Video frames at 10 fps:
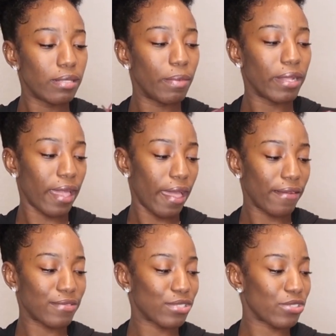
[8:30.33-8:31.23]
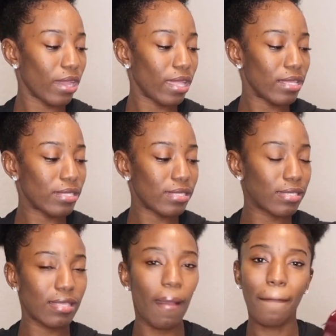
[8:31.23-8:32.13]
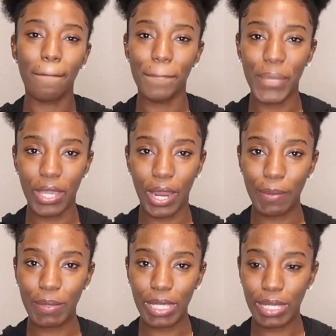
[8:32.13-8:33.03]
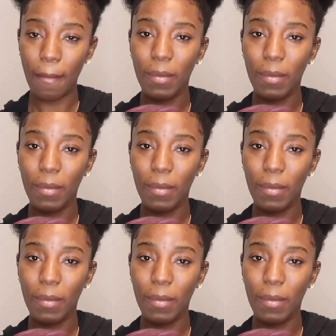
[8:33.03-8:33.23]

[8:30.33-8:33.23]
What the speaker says: But I have to try this. BRB.